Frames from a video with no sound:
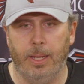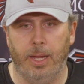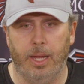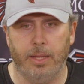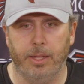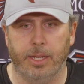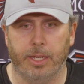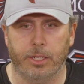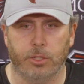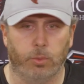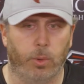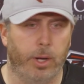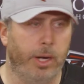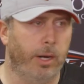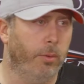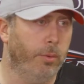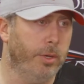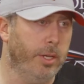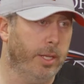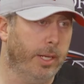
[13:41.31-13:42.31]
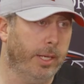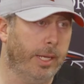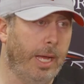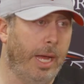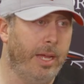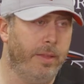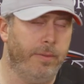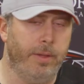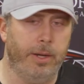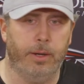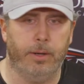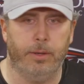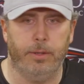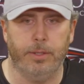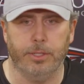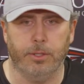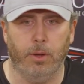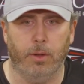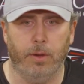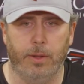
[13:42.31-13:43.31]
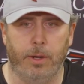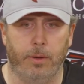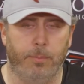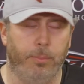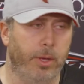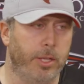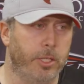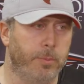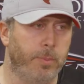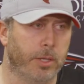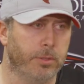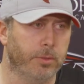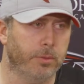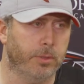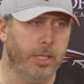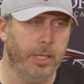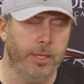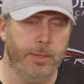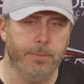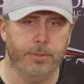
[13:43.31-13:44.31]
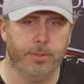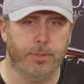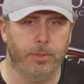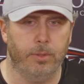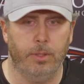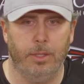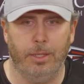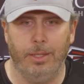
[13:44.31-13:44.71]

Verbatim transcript: I think it's rare when you get a guy in there. He's gone in there and played special teams.